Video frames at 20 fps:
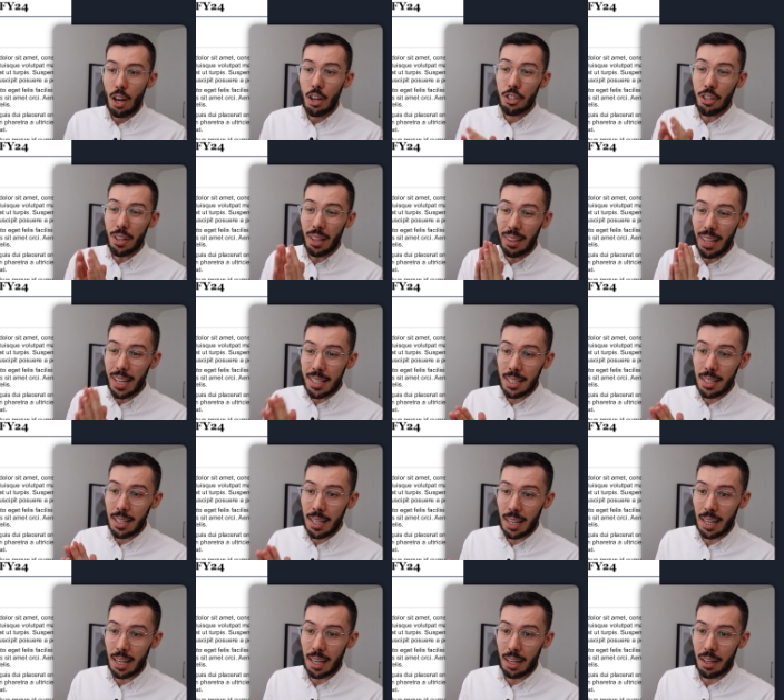So the lesson
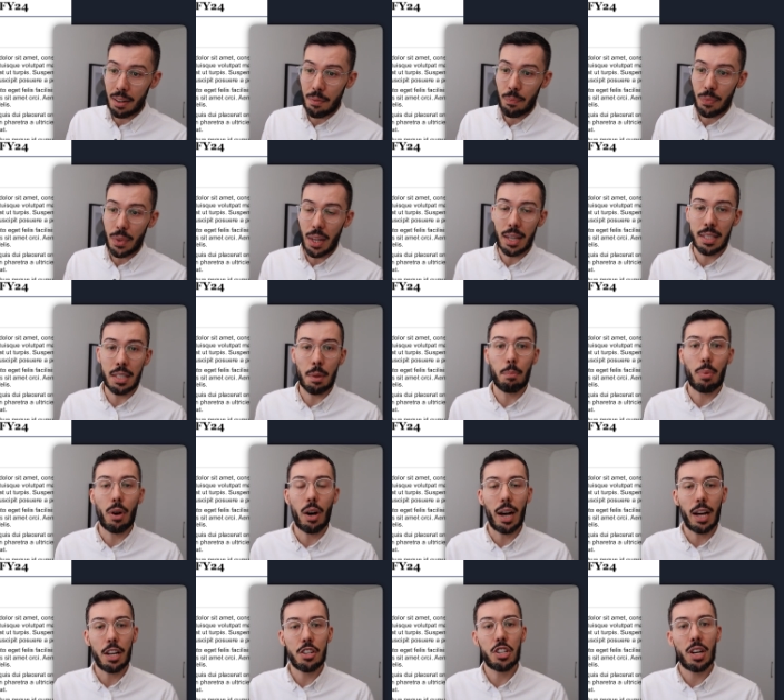here is that
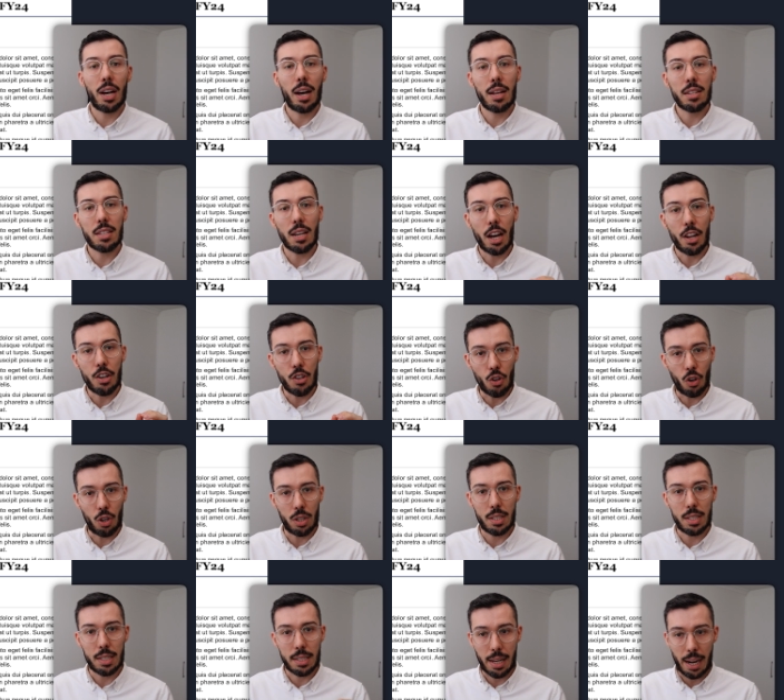pie charts are
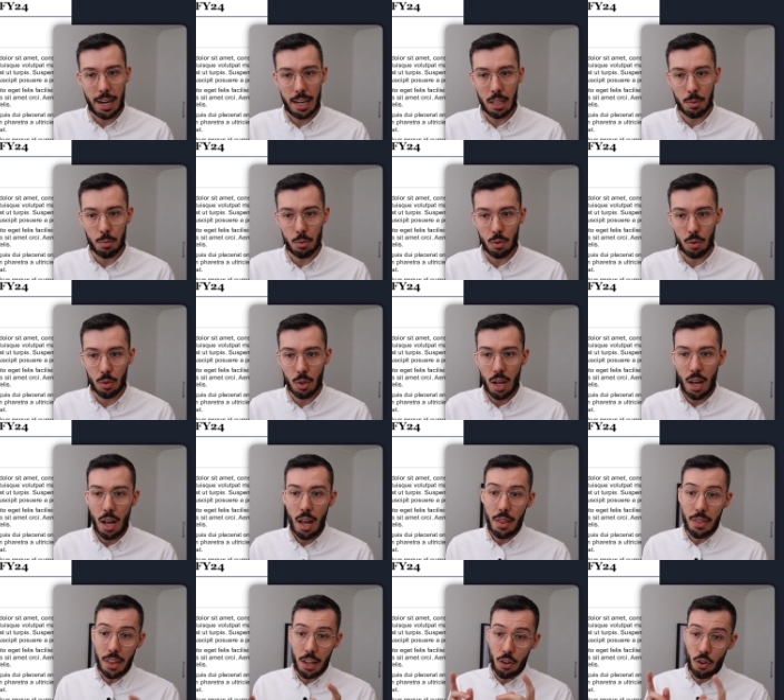not scalable.
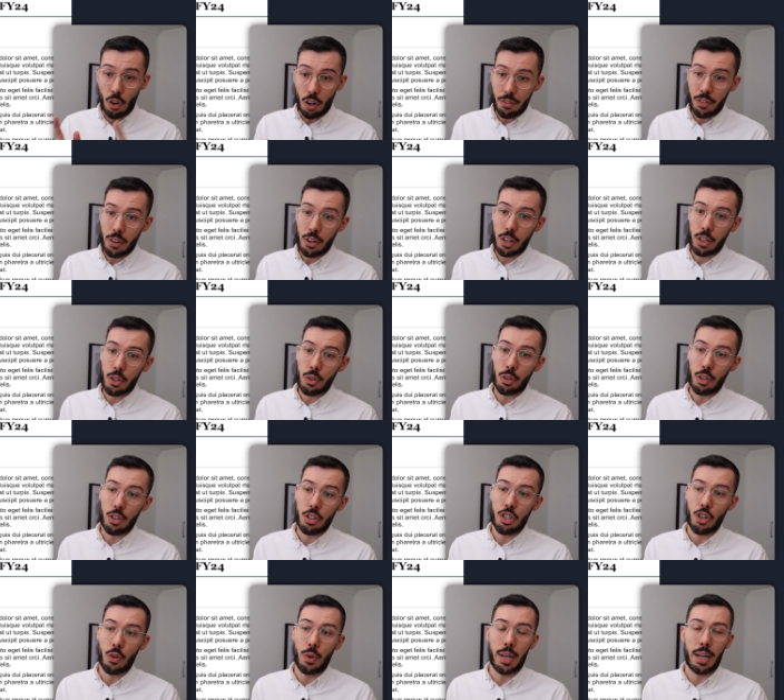They're not very good at
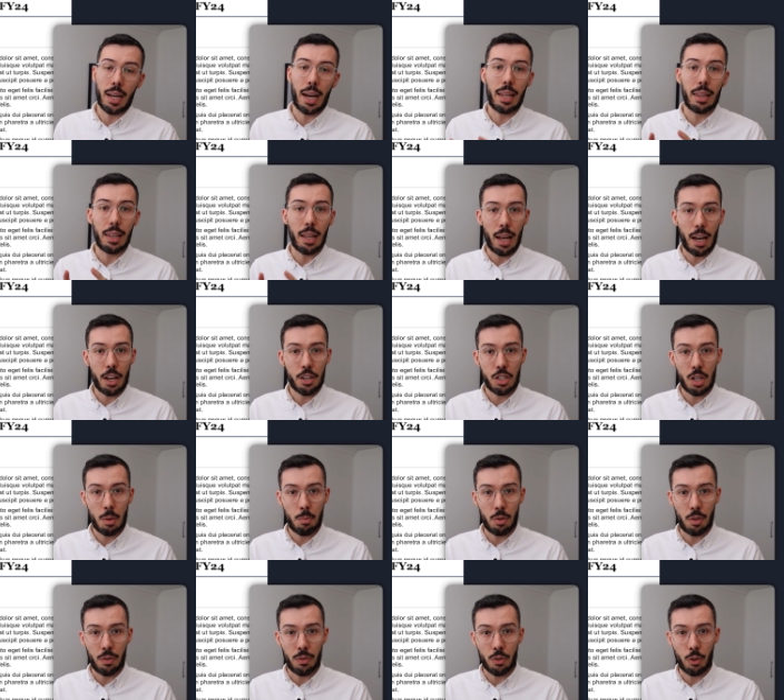showing a large
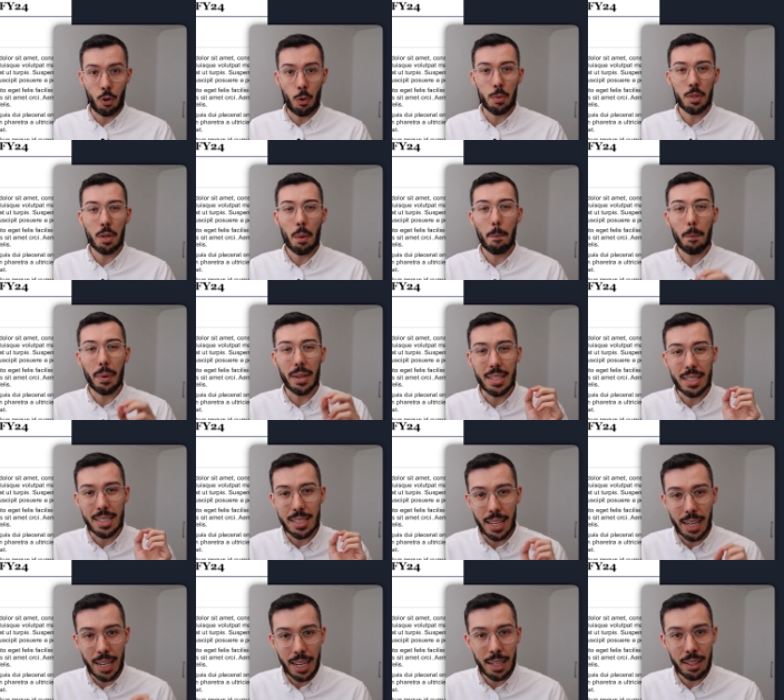number of groups,
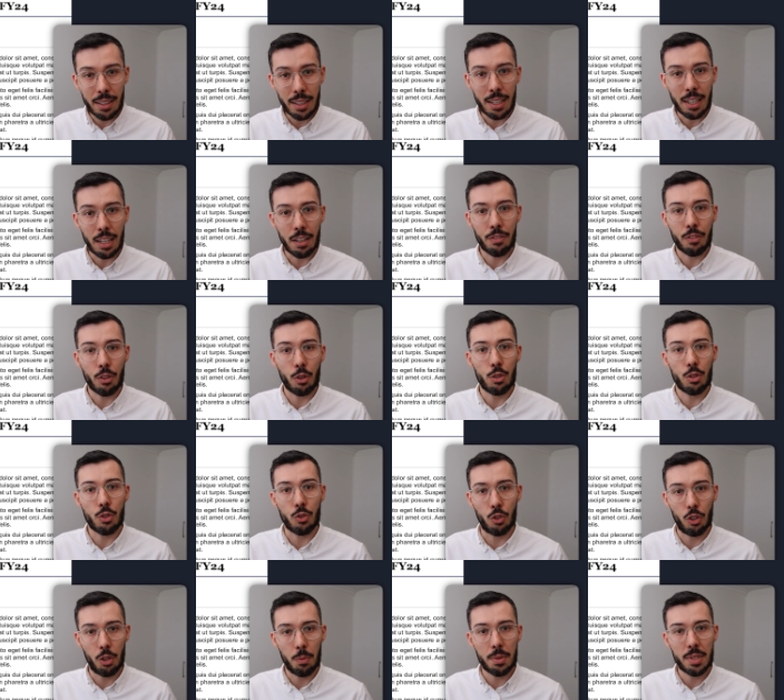particularly if those
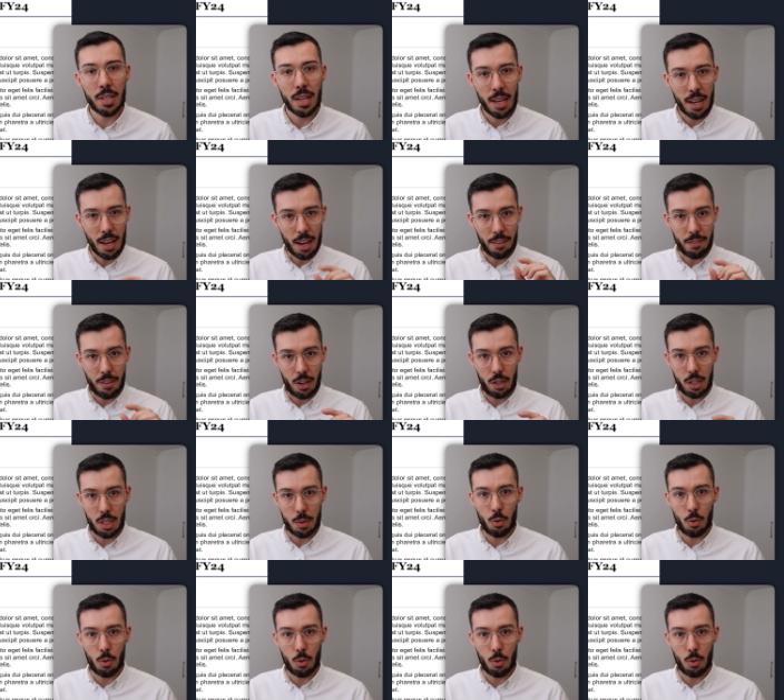groups are very